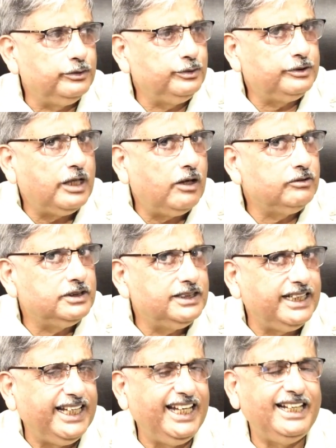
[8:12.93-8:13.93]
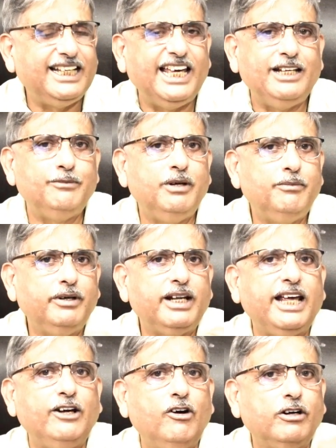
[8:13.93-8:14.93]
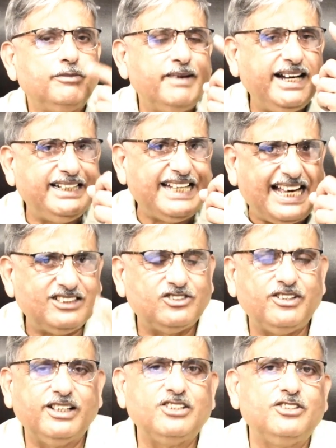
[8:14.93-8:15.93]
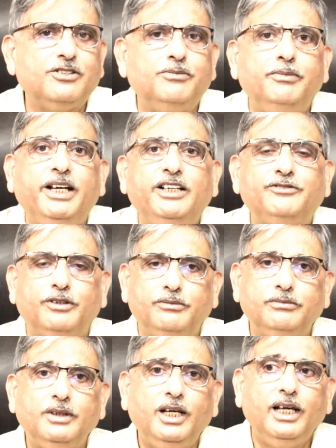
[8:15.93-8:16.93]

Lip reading: 2008, I remember I got my tax structure made from